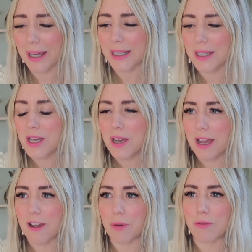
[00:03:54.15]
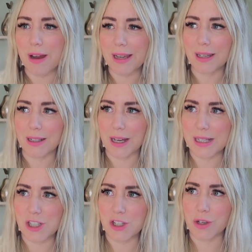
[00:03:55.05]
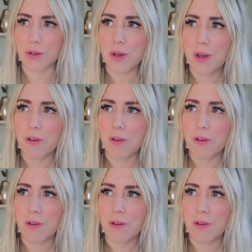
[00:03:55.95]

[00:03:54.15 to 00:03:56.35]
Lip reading: Like, if we recognise, you know,